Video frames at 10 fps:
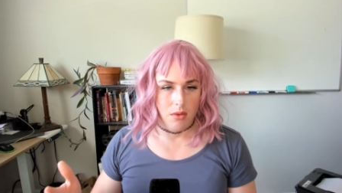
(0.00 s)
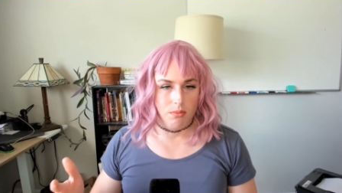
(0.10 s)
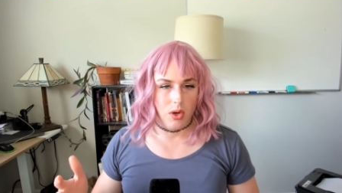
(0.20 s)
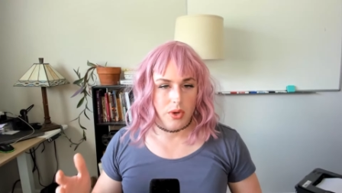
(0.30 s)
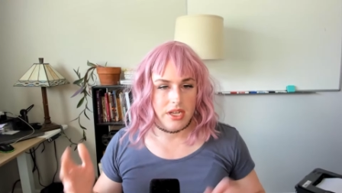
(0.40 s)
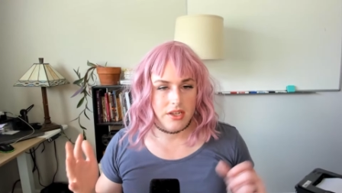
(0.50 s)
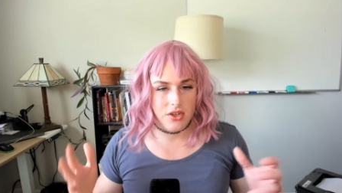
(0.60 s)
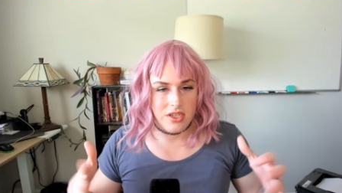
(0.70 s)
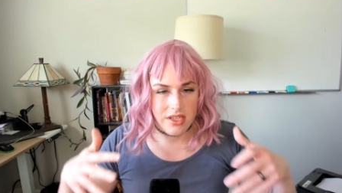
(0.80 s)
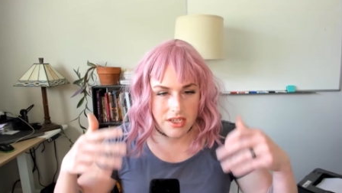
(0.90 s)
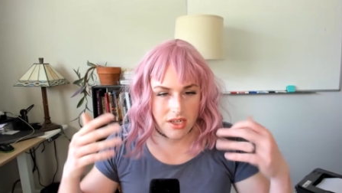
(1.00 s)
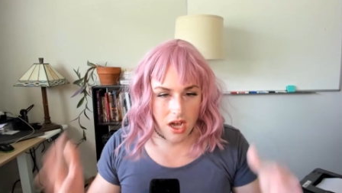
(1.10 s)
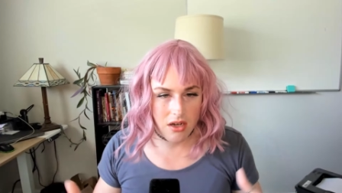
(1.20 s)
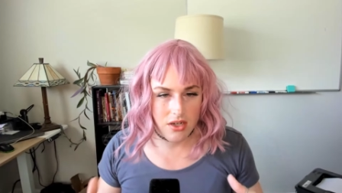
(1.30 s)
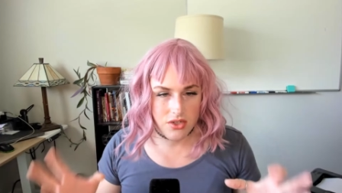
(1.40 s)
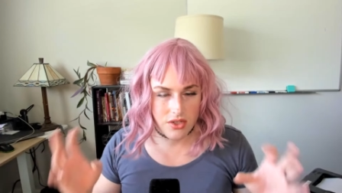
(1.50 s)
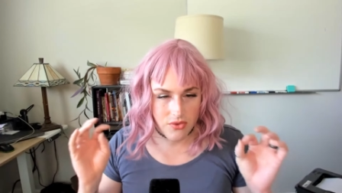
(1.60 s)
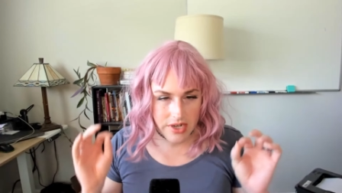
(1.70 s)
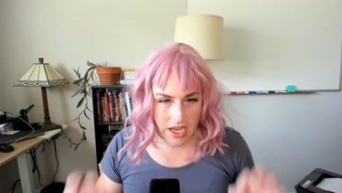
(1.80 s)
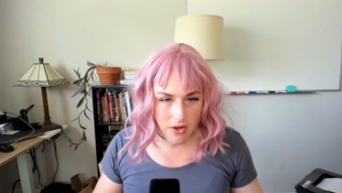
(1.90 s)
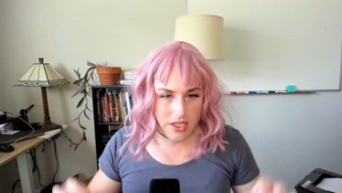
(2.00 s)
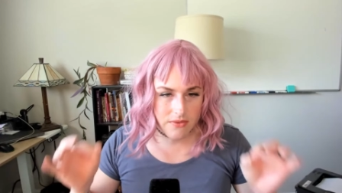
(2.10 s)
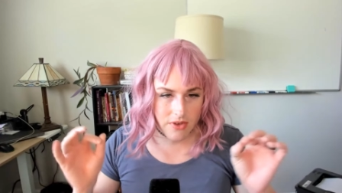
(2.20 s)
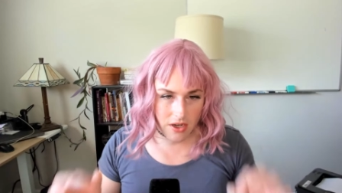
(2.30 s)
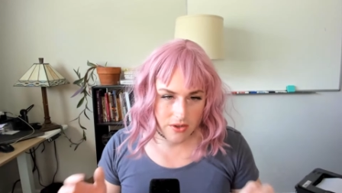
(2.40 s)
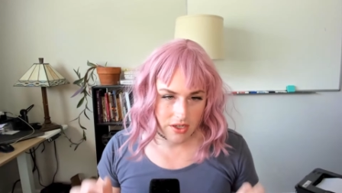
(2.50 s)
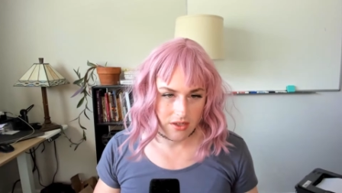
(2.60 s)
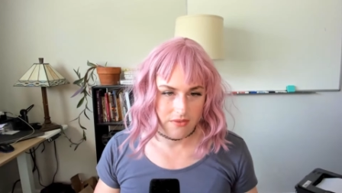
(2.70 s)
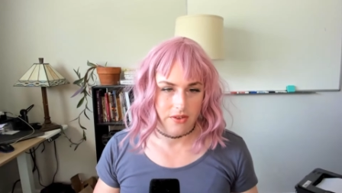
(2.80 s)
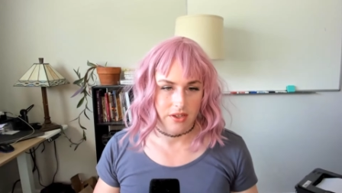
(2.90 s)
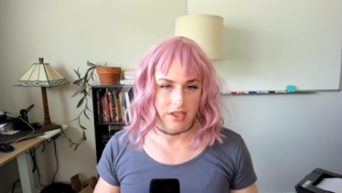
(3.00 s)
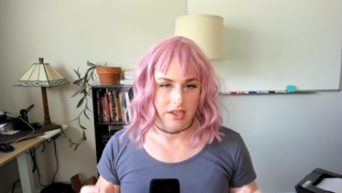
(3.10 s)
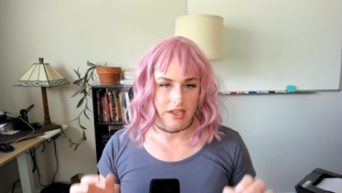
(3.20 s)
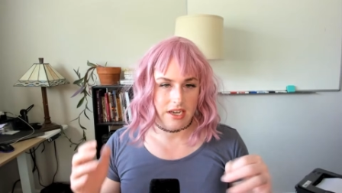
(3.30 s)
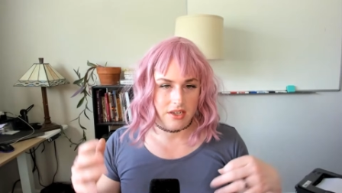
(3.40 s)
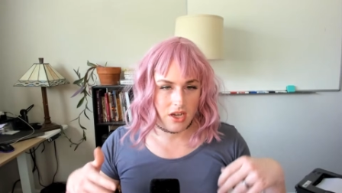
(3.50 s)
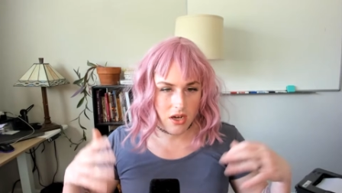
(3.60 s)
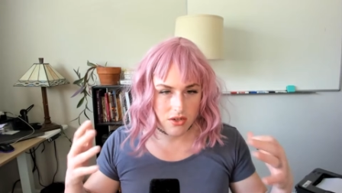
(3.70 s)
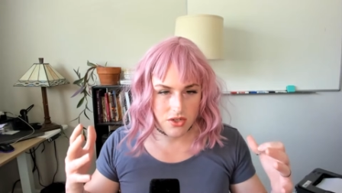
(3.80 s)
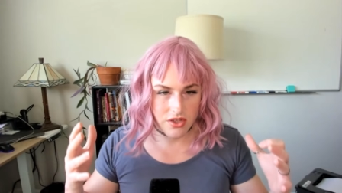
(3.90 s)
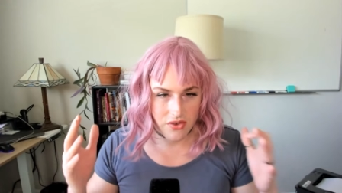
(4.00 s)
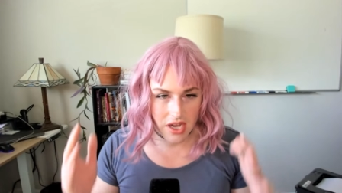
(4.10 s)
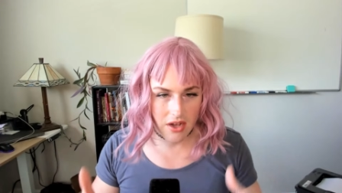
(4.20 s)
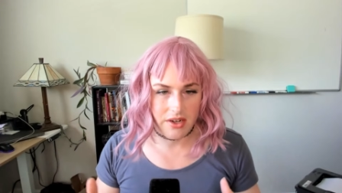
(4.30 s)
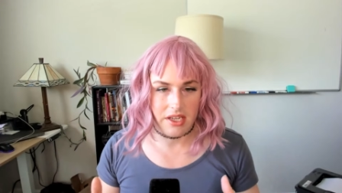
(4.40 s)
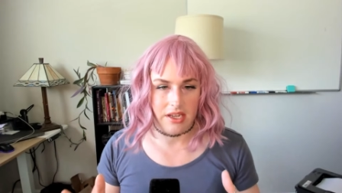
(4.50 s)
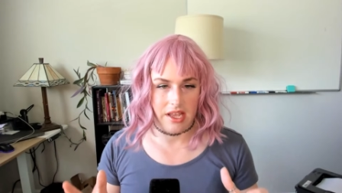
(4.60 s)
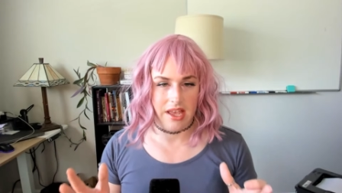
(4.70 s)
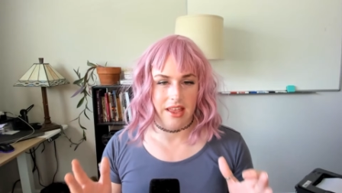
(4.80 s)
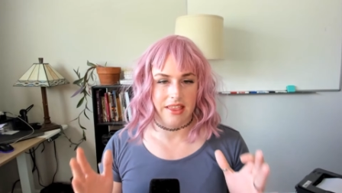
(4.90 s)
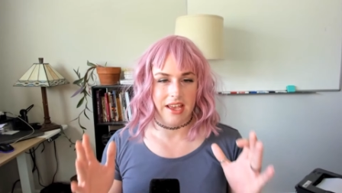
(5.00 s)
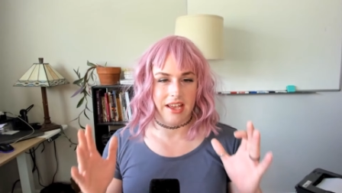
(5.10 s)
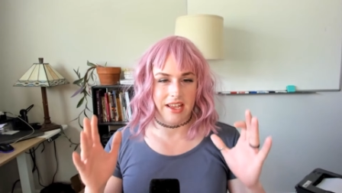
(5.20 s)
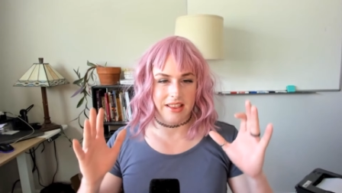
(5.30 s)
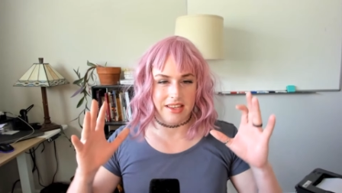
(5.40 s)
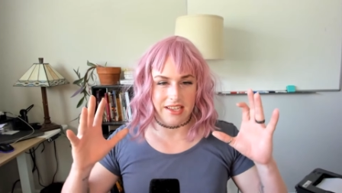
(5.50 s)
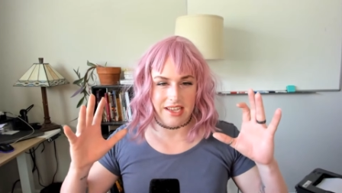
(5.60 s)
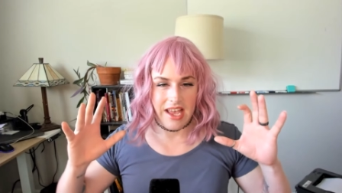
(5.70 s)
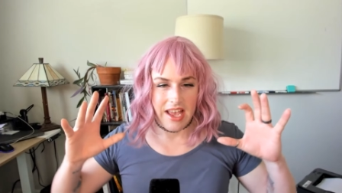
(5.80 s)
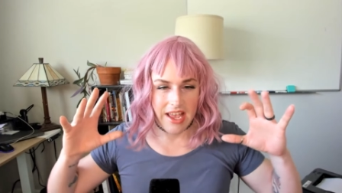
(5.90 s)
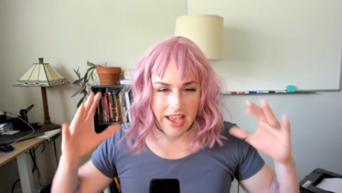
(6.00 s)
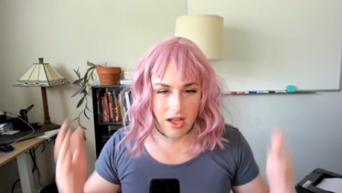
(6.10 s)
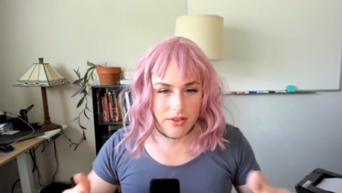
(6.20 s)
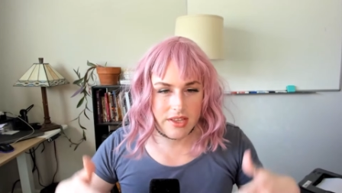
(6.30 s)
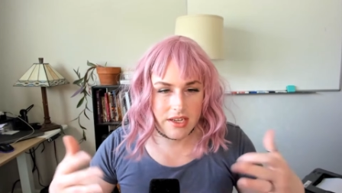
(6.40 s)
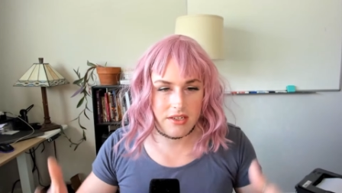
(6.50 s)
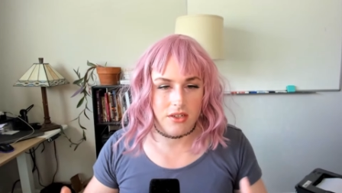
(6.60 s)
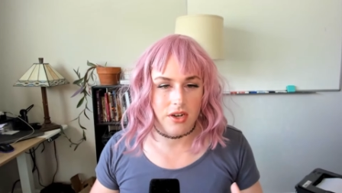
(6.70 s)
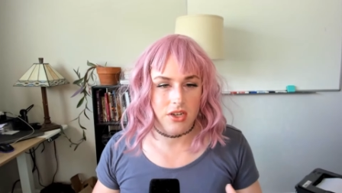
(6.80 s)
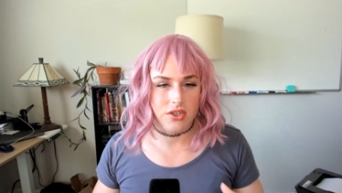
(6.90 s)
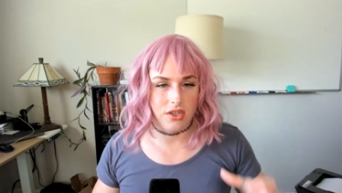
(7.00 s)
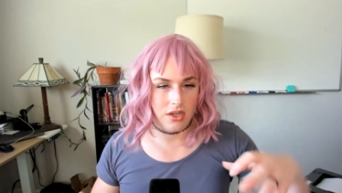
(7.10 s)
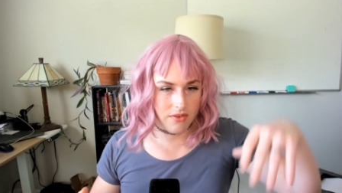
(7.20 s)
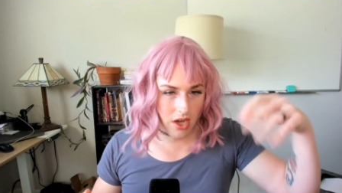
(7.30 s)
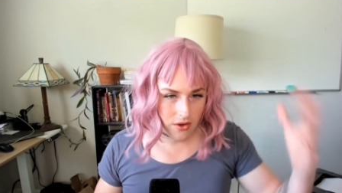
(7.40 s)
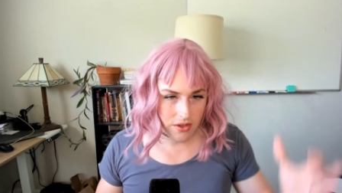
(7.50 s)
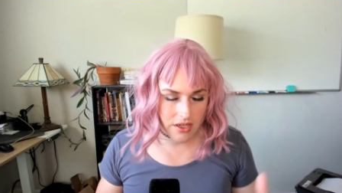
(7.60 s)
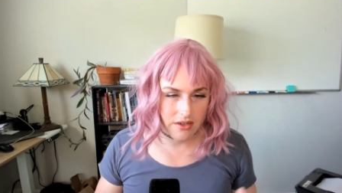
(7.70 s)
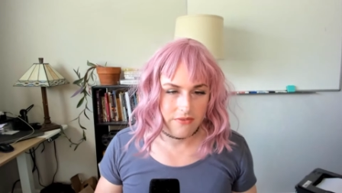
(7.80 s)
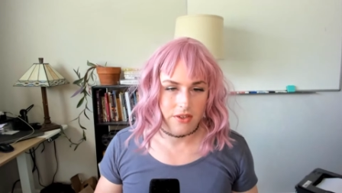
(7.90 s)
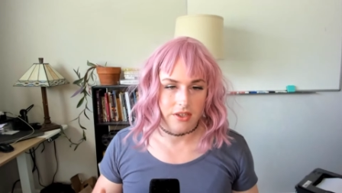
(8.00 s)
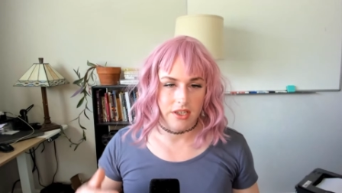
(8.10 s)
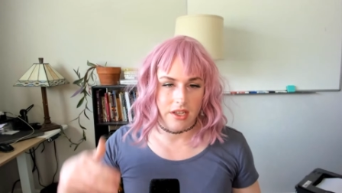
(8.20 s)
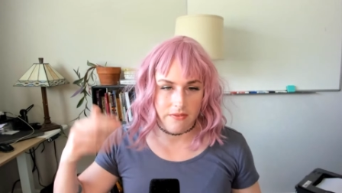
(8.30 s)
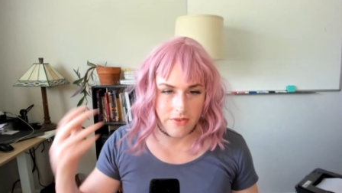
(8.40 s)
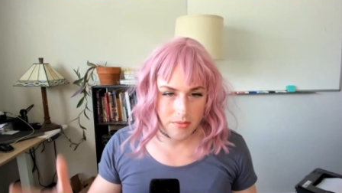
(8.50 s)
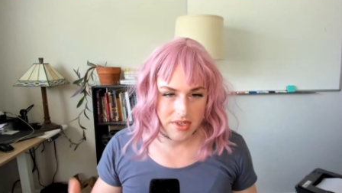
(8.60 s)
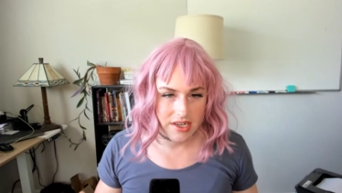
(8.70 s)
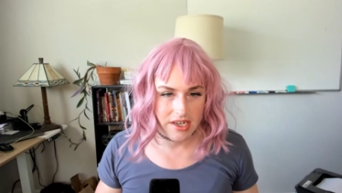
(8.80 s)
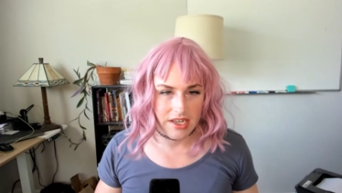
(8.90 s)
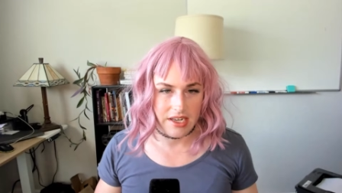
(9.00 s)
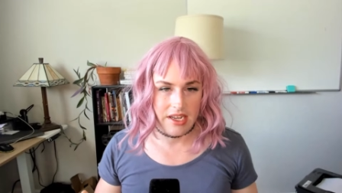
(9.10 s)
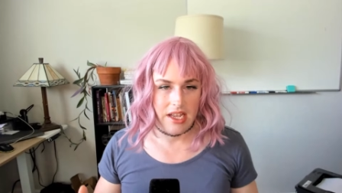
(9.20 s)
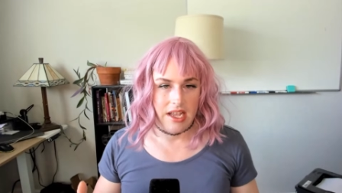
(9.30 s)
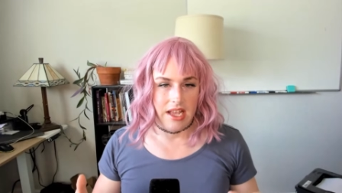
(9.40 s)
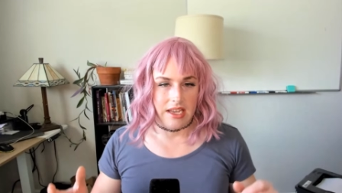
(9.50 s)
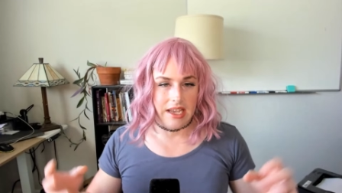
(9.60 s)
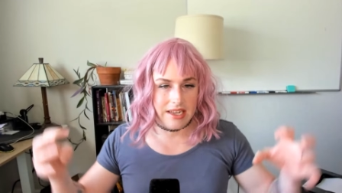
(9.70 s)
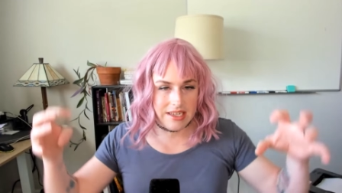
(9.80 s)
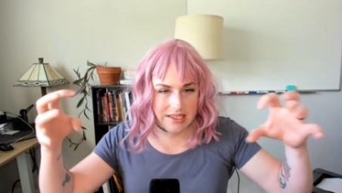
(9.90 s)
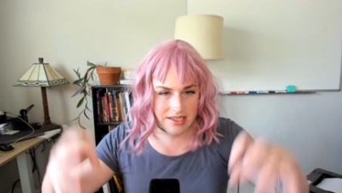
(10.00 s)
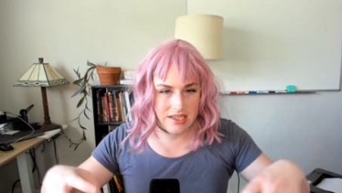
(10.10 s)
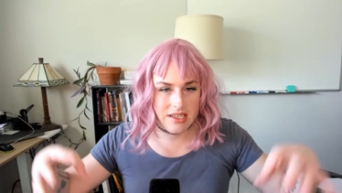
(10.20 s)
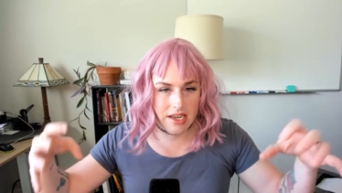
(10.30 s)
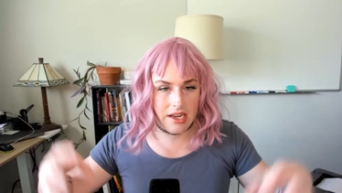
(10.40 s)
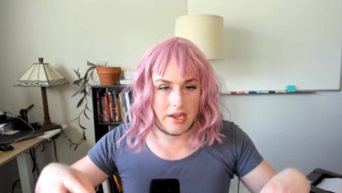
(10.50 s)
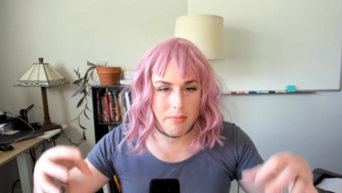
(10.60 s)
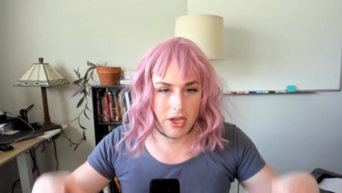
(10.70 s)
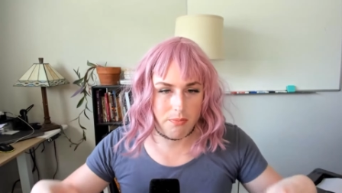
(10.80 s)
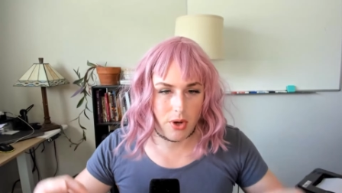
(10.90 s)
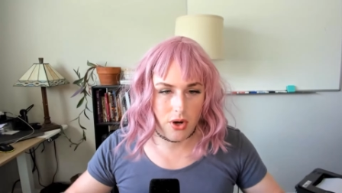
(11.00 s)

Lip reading: But we need to just acknowledge the reality of autogynephilia, acknowledge the reality that the healthy integration of autogynephilia and femininity can exist in a male